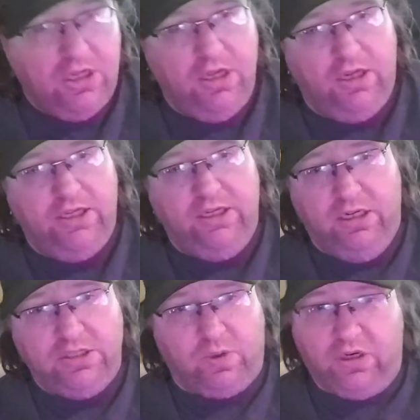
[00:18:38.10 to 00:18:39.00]
He
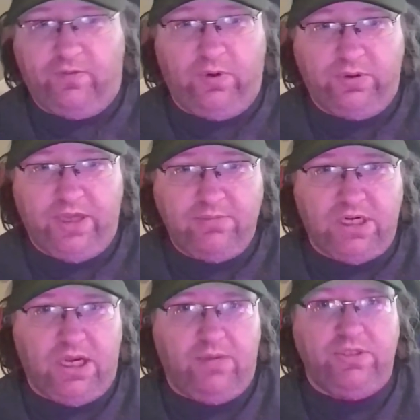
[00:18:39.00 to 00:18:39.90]
does work a full-time
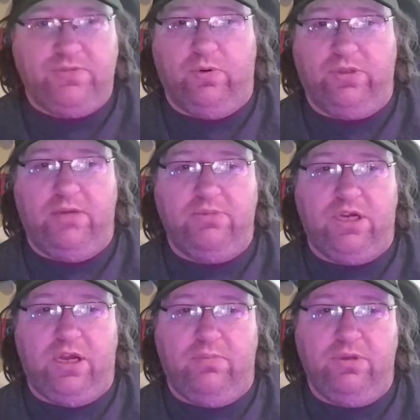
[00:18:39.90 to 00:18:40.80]
job. His full-time
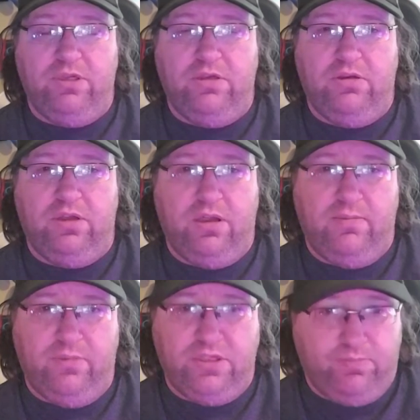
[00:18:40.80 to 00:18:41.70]
job
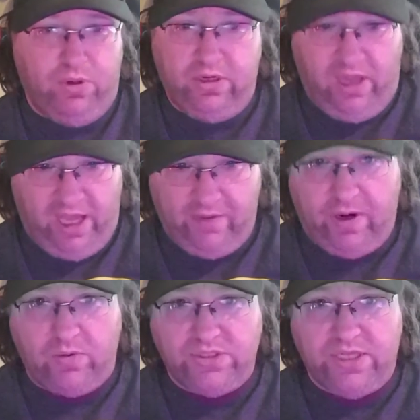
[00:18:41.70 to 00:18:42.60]
is putting a lot of
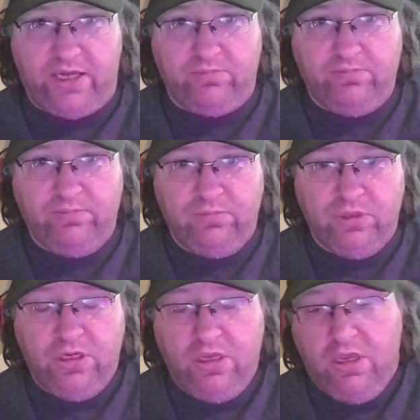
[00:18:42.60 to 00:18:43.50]
hours on him.
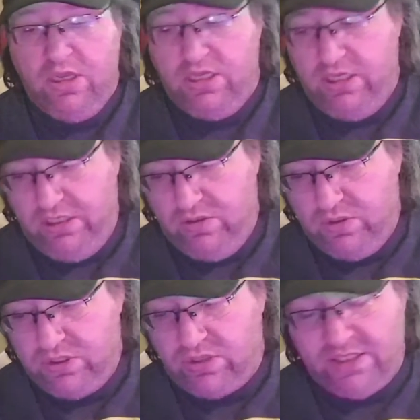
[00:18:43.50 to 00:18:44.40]
He
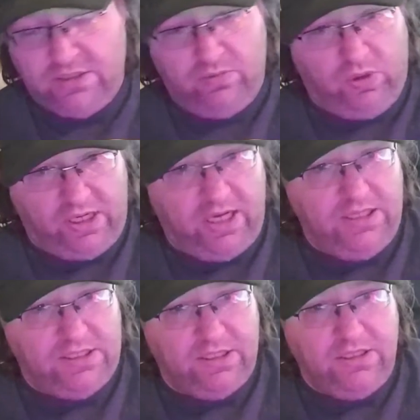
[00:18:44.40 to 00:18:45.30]
usually tries to work on
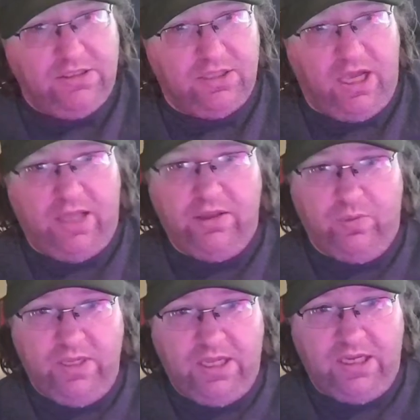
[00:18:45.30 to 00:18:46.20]
these things on the
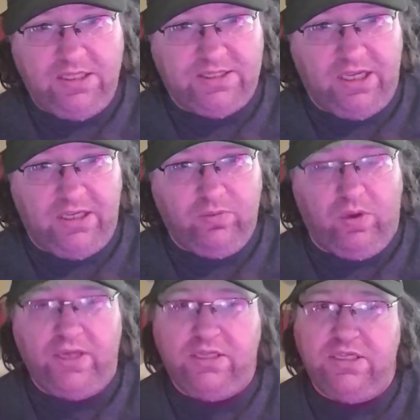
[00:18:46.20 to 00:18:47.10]
weekend, he said,
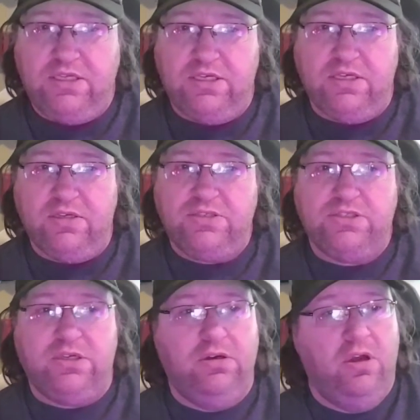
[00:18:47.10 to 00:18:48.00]
when he
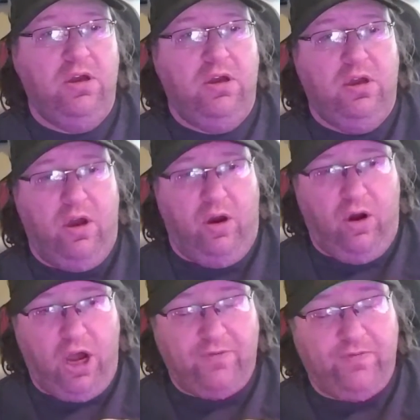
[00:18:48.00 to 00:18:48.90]
is
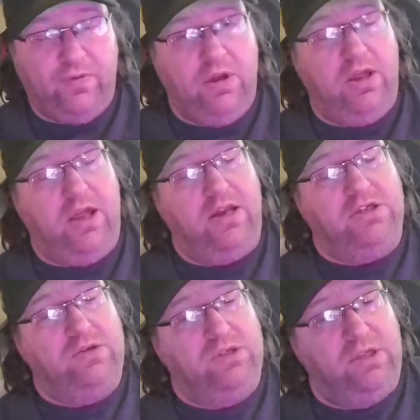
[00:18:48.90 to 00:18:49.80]
off, and
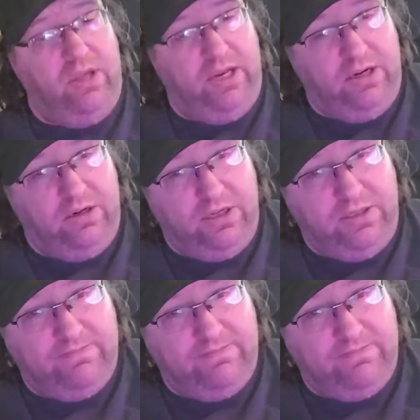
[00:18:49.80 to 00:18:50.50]
it's usually late at night.